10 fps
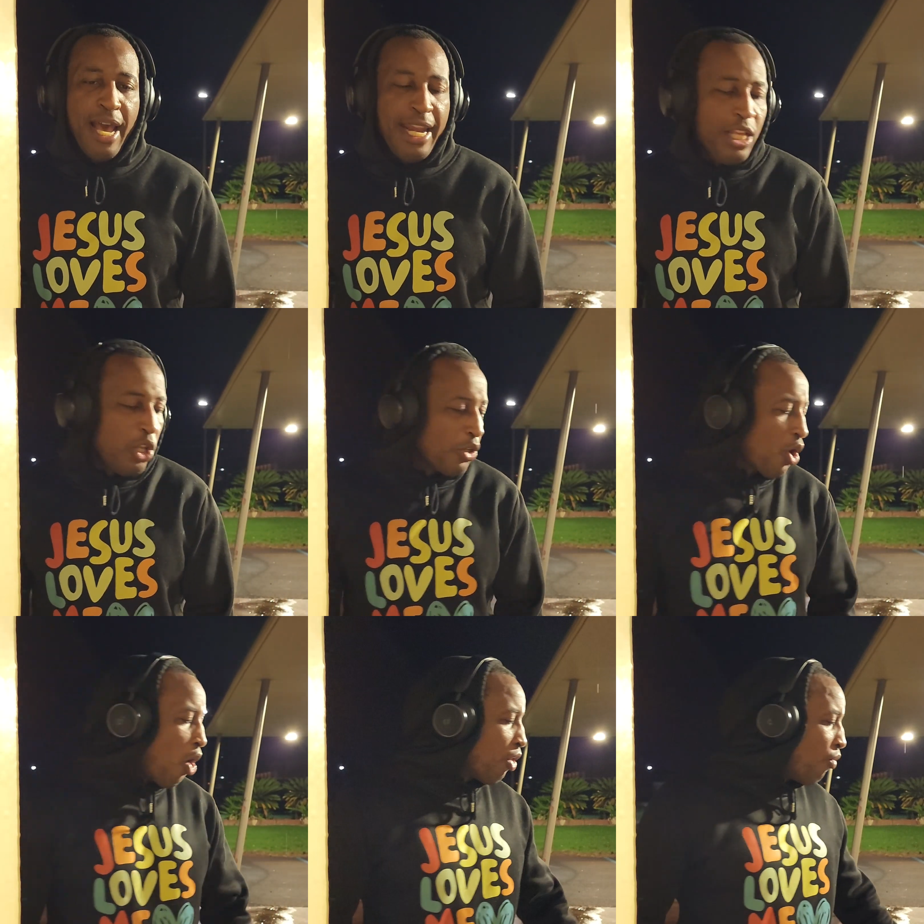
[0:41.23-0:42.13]
And he
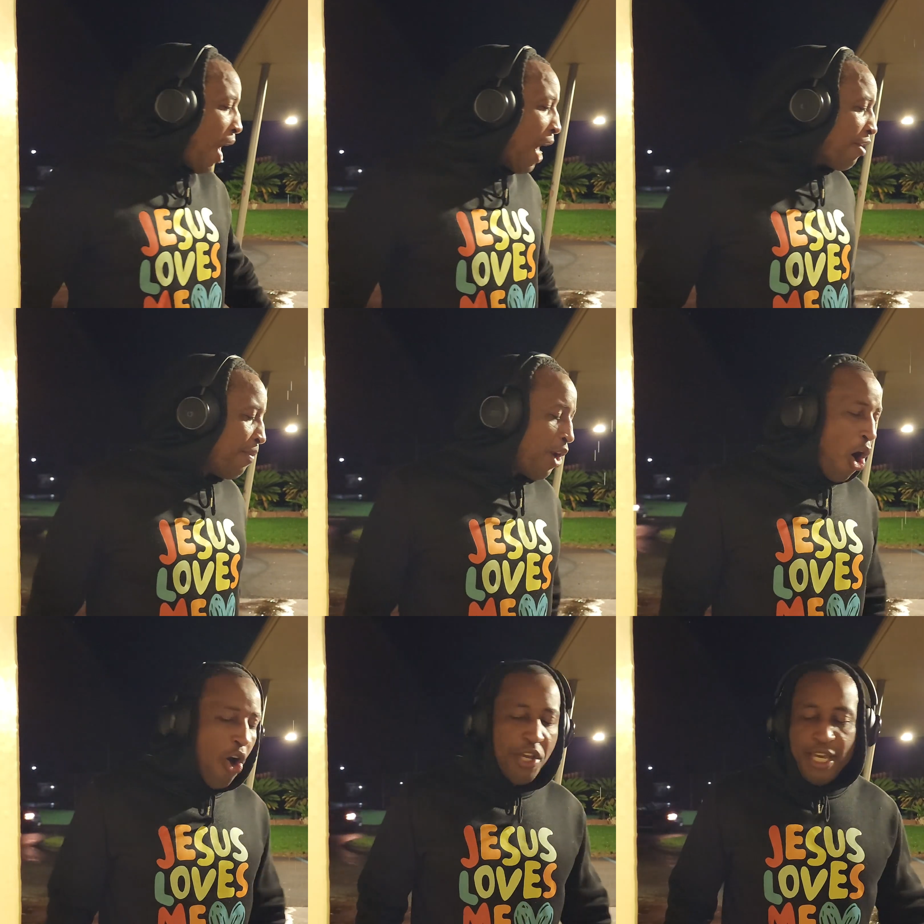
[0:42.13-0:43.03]
looked all around him, and
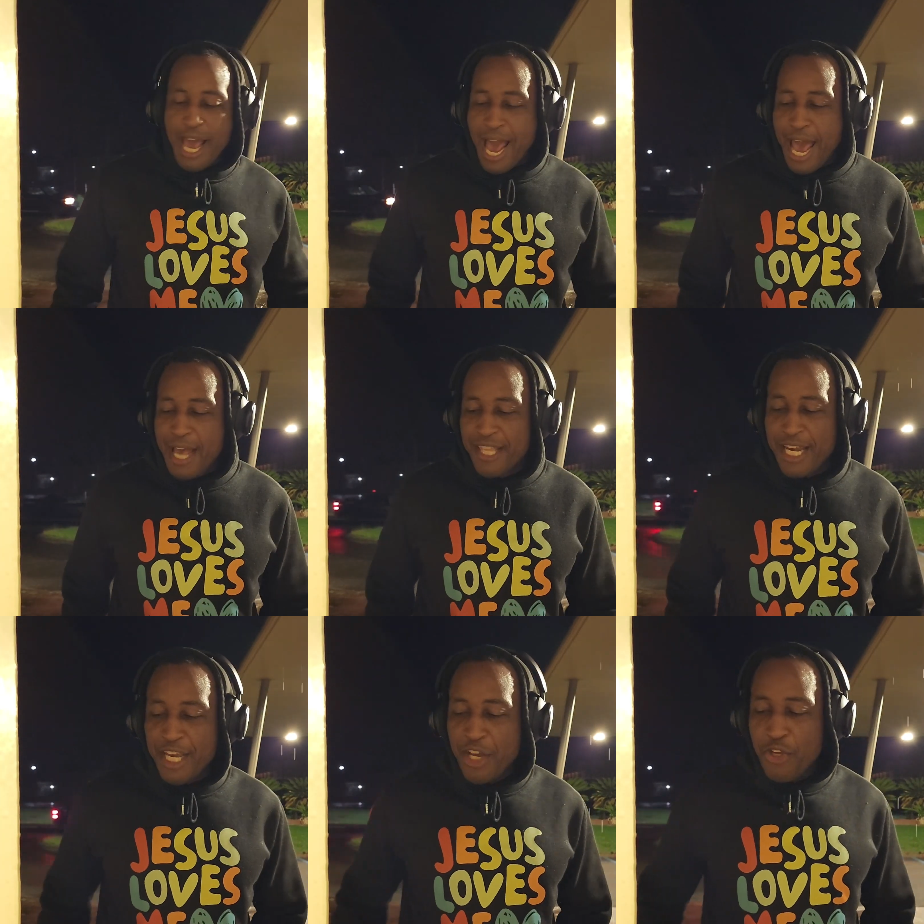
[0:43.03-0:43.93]
all he had
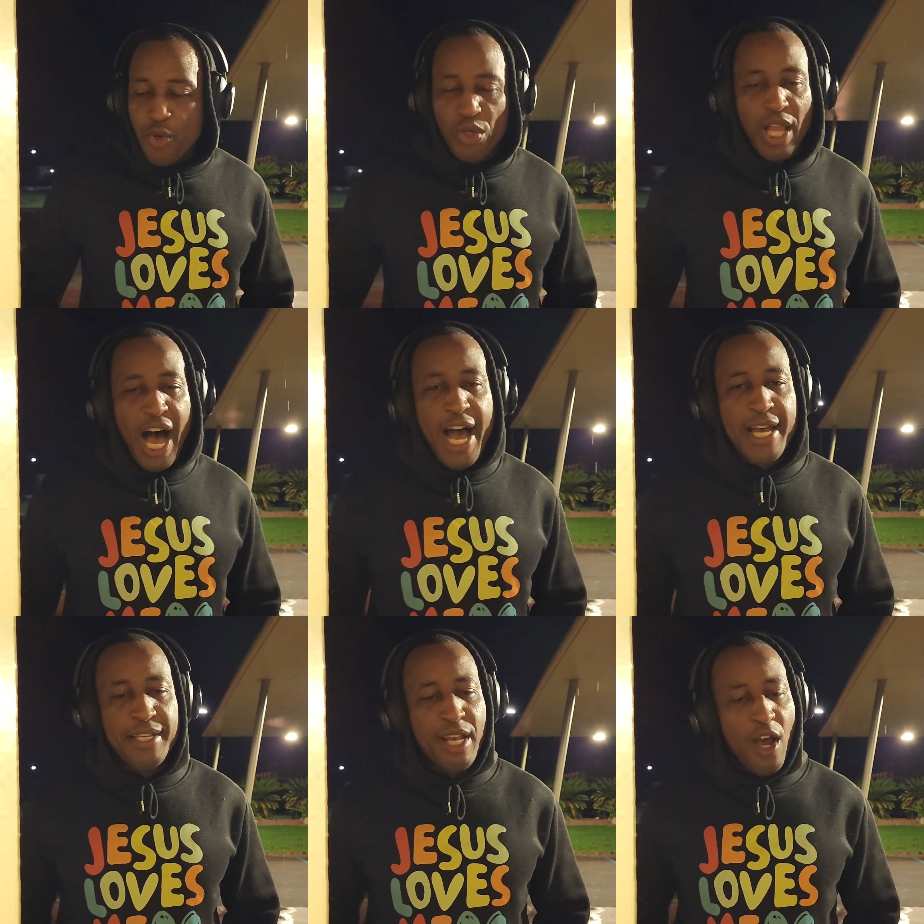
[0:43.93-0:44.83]
that he could
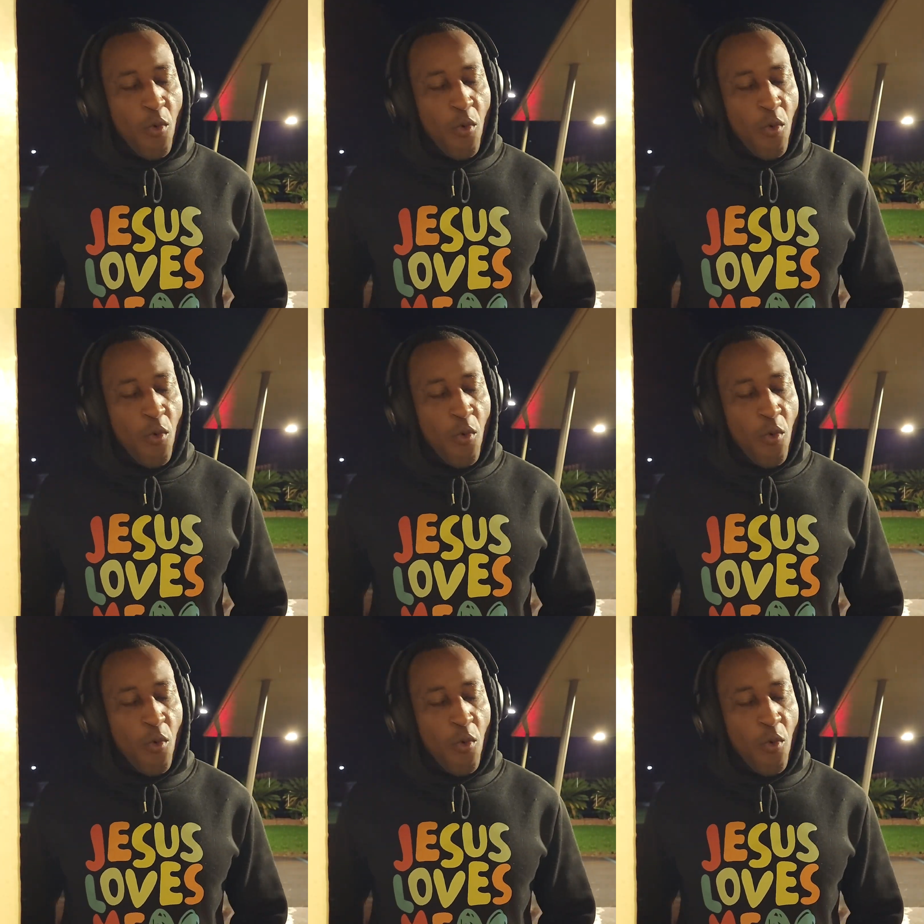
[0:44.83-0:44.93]
utilize